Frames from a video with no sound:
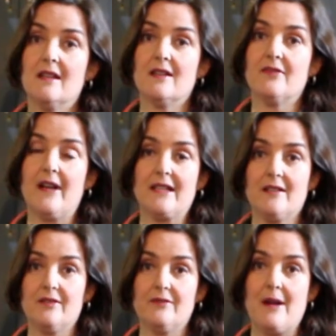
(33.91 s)
the fact
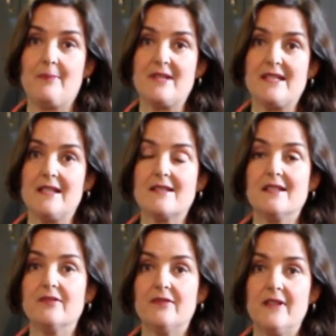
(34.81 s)
that it represents
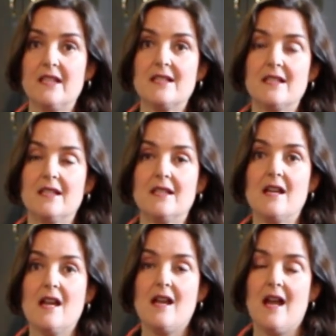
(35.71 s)

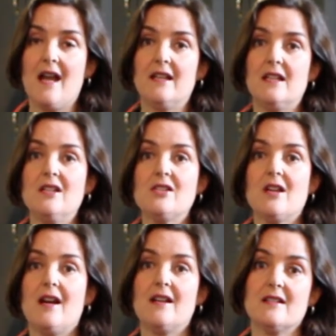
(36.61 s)
infinity, and each
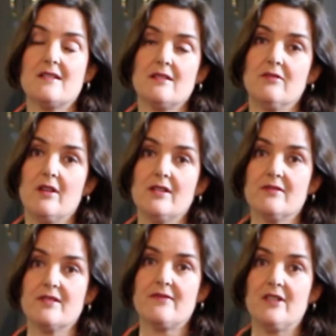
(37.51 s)
artist and writer
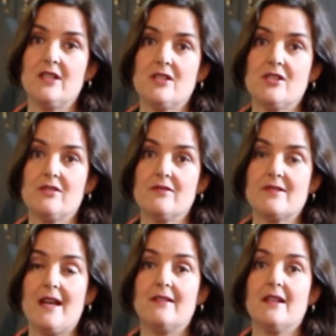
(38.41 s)
is free to
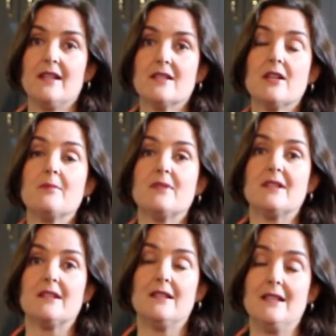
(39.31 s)
choose how they interpret
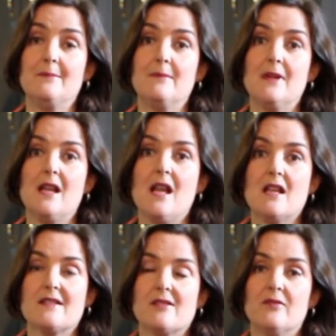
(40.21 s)
the theme.
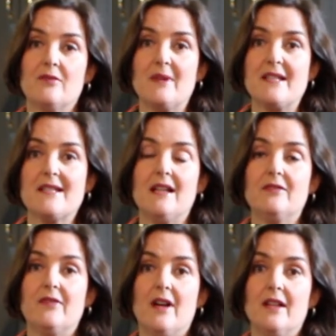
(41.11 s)
So for
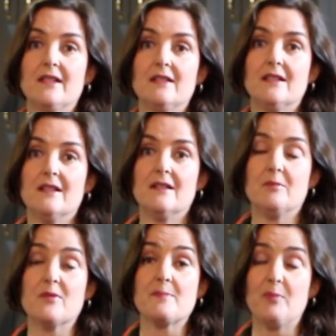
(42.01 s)
myself, I
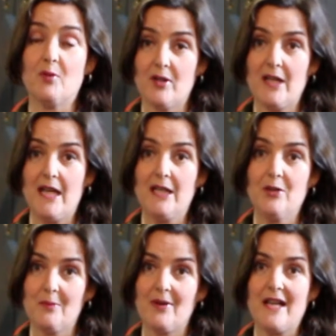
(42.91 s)
was born in
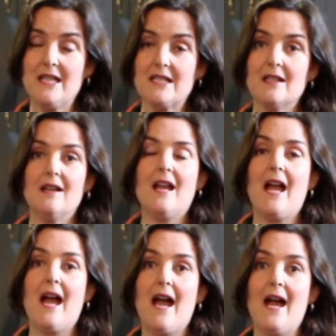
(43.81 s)
number 8,
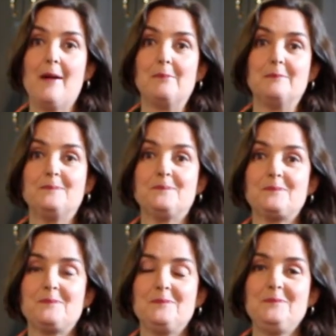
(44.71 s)

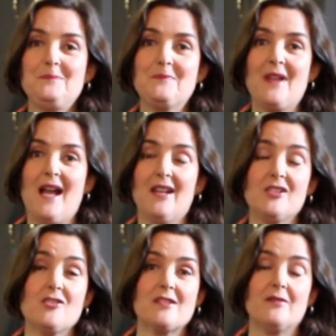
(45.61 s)
and I
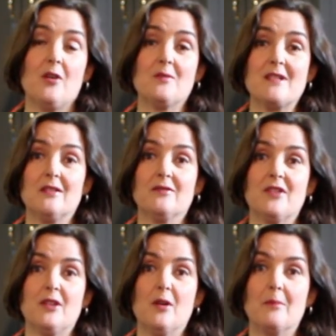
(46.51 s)
just have always
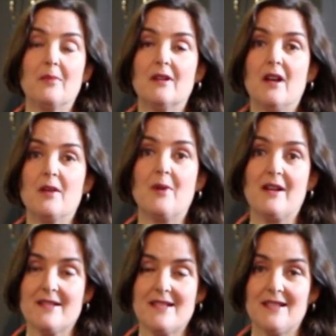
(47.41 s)
loved the number. I
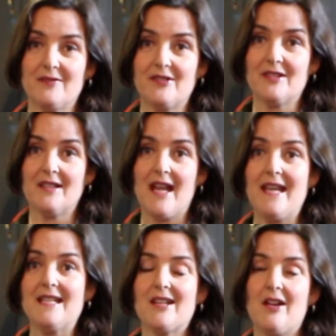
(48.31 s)
wear a silver
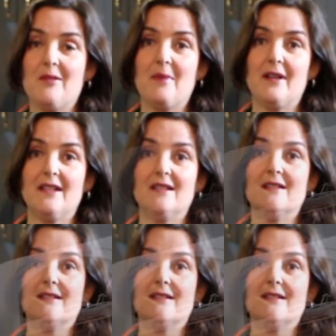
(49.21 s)
8 on my